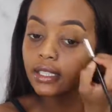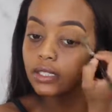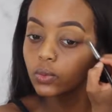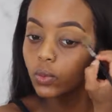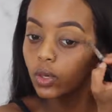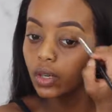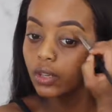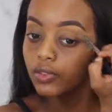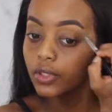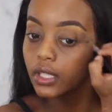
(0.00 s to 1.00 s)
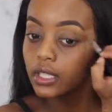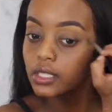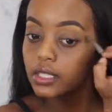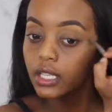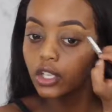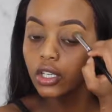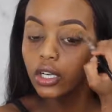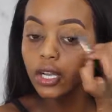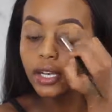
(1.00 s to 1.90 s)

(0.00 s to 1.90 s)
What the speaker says: as well for the concealer.